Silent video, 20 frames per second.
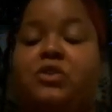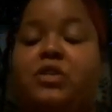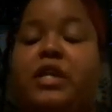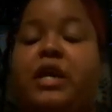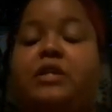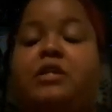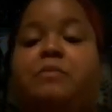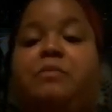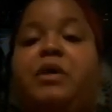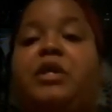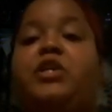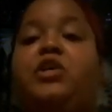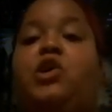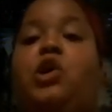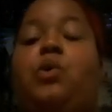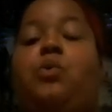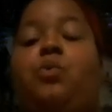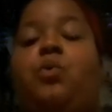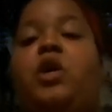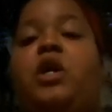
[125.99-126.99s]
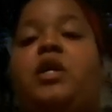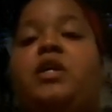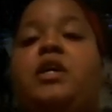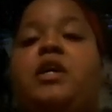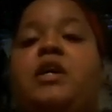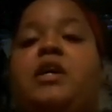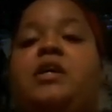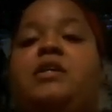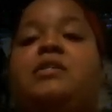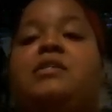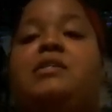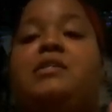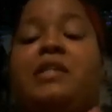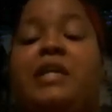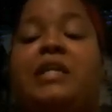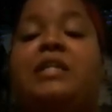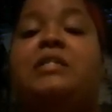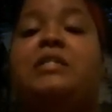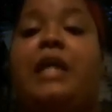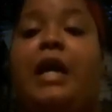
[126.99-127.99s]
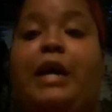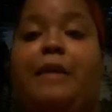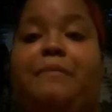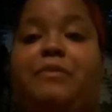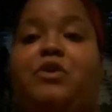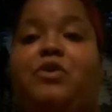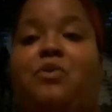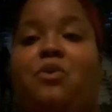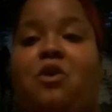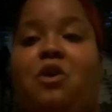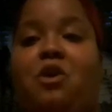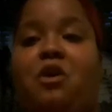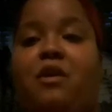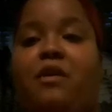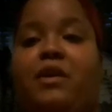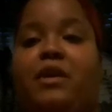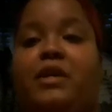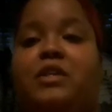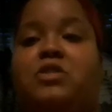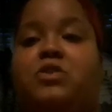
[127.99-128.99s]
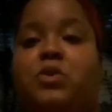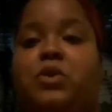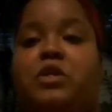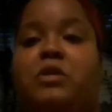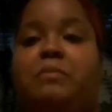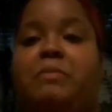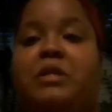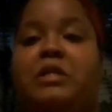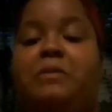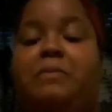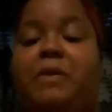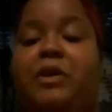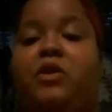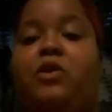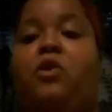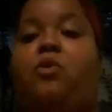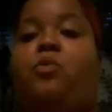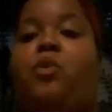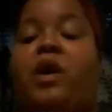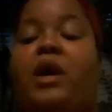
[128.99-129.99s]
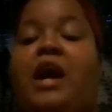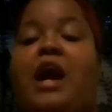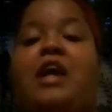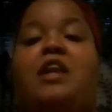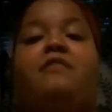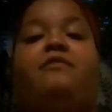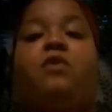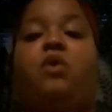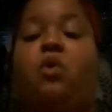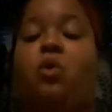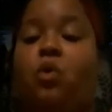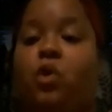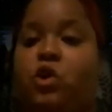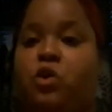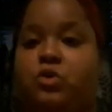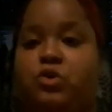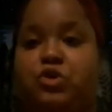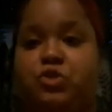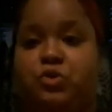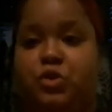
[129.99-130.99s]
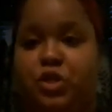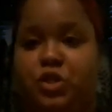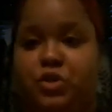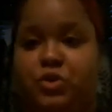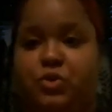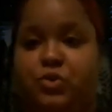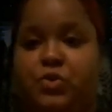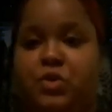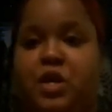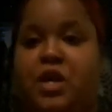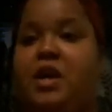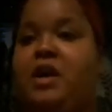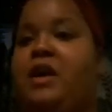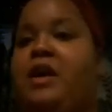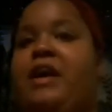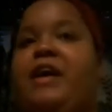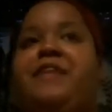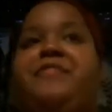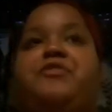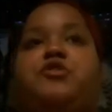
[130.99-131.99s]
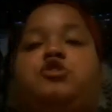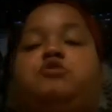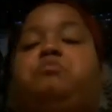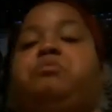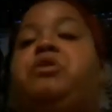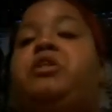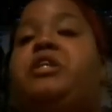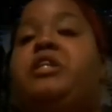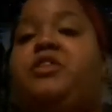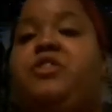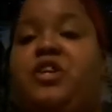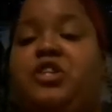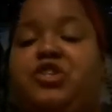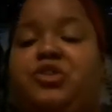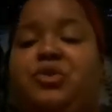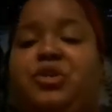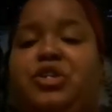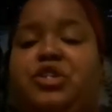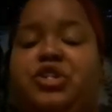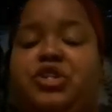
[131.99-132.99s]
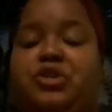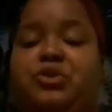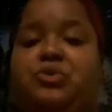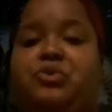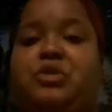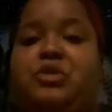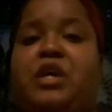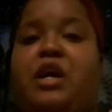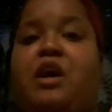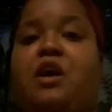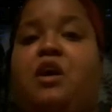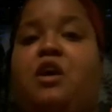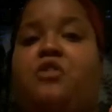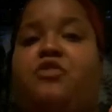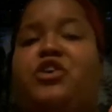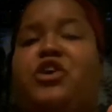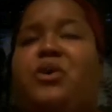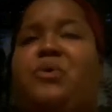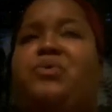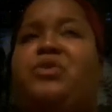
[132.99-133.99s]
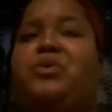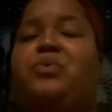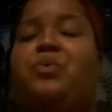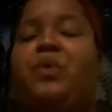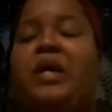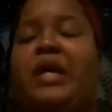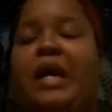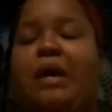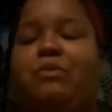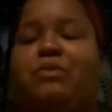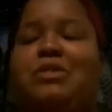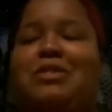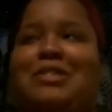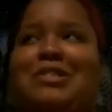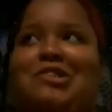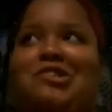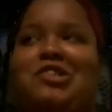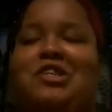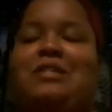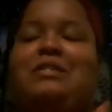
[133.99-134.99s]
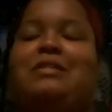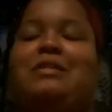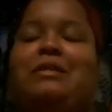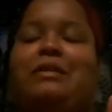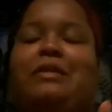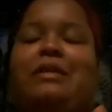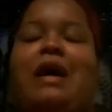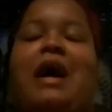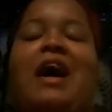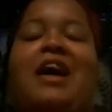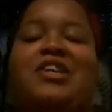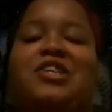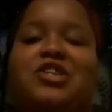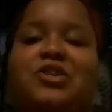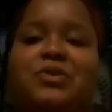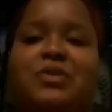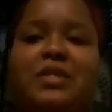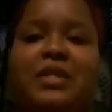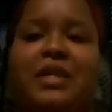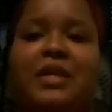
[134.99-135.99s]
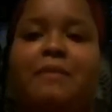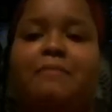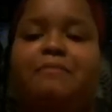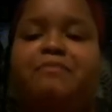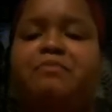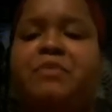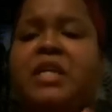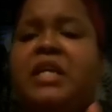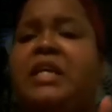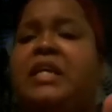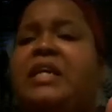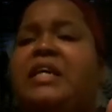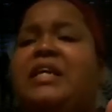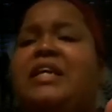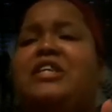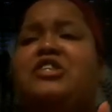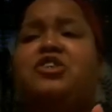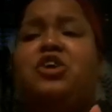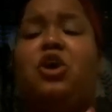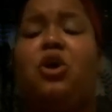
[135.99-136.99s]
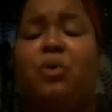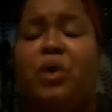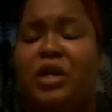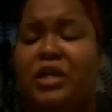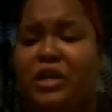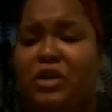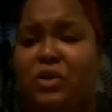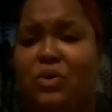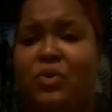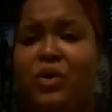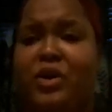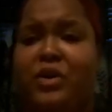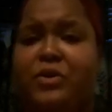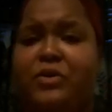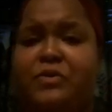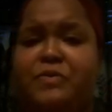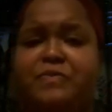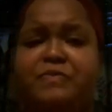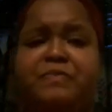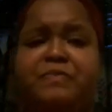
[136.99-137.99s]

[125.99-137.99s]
Now, depending on what skin type you are, is going to be depending on what kind of oils you use. And there's plenty that you can use. The only one I would suggest not using is coconut oil.